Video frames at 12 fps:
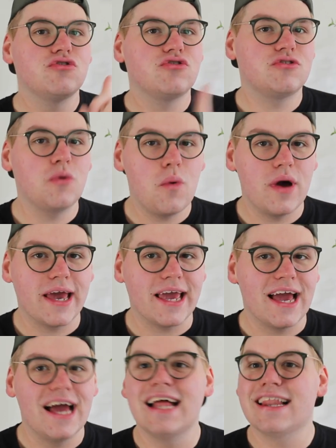
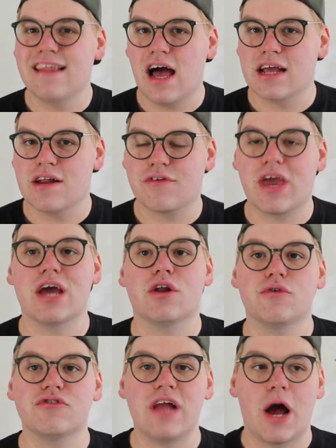Soy line of candles.